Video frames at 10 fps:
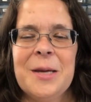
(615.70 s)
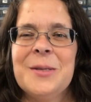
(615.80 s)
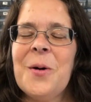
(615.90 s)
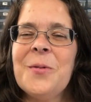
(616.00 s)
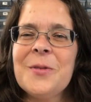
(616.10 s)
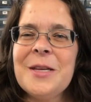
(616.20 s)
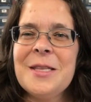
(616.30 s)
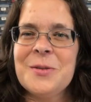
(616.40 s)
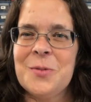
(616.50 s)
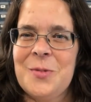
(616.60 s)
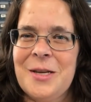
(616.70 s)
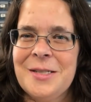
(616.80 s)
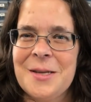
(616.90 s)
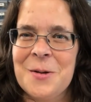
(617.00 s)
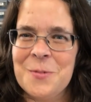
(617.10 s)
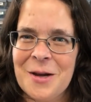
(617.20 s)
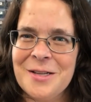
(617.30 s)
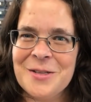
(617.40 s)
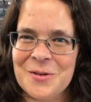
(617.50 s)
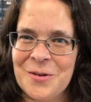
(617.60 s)
Hopefully this will be a
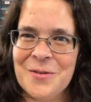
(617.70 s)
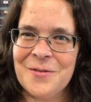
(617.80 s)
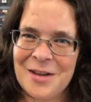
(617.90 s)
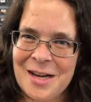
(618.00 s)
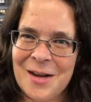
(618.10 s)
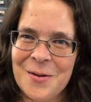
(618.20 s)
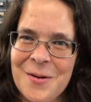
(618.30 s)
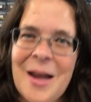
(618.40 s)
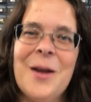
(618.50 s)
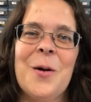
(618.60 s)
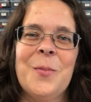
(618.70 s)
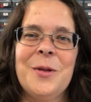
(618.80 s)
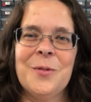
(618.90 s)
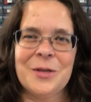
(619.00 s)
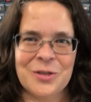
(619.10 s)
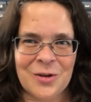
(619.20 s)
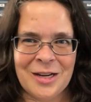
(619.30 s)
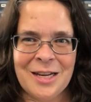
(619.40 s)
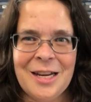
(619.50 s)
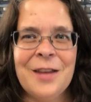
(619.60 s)
somewhat short video. I hope you
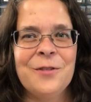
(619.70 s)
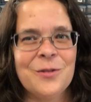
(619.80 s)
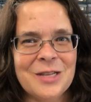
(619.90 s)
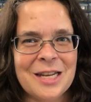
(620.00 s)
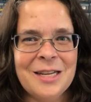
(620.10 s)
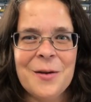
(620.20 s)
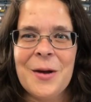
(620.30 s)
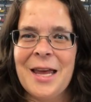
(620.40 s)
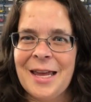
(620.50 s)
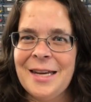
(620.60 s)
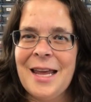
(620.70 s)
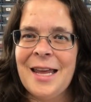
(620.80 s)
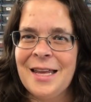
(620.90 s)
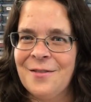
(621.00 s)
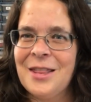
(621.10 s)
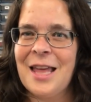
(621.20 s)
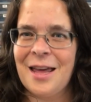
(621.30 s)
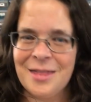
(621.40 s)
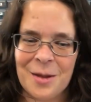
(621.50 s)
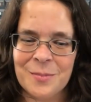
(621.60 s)
enjoyed it. If you did, go ahead and give it
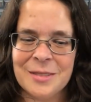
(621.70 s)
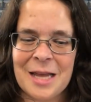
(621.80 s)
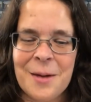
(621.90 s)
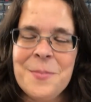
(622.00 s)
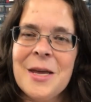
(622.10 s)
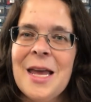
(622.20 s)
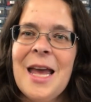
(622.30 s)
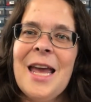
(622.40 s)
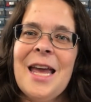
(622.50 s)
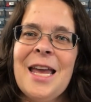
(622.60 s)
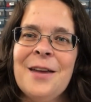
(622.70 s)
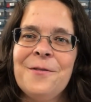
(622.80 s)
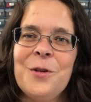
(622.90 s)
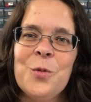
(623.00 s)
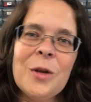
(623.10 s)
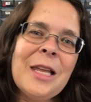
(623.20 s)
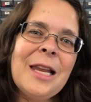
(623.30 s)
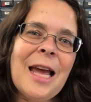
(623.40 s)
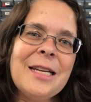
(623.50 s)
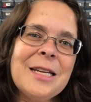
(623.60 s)
that thumbs up. If you really
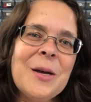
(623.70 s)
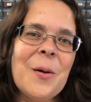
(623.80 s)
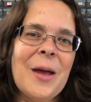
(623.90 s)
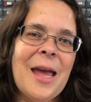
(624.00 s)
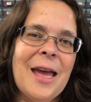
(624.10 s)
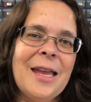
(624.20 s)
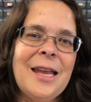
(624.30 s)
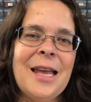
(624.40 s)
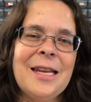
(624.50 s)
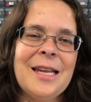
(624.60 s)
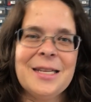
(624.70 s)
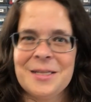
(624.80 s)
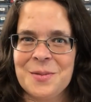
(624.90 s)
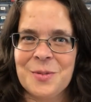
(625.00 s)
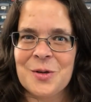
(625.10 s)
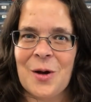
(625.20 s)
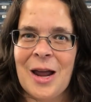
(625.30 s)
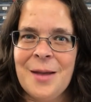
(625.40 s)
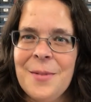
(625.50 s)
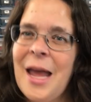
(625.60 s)
liked it, go ahead and hit
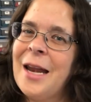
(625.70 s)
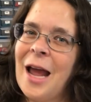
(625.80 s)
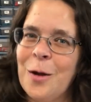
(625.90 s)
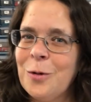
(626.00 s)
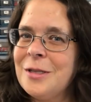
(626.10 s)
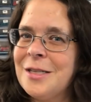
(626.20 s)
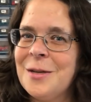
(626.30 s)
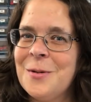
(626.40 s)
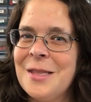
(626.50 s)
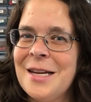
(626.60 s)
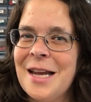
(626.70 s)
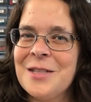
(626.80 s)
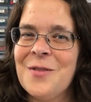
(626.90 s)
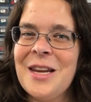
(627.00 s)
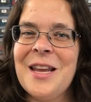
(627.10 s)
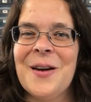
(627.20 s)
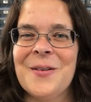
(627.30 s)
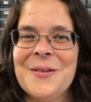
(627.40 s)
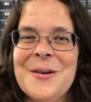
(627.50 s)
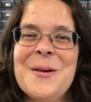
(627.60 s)
subscribe, and I will see you in the next
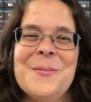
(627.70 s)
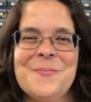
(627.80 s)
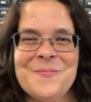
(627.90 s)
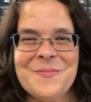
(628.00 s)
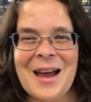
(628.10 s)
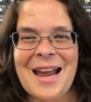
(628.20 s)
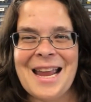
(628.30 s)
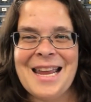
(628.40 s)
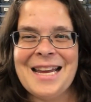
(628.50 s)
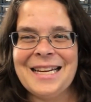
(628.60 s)
video. Bye.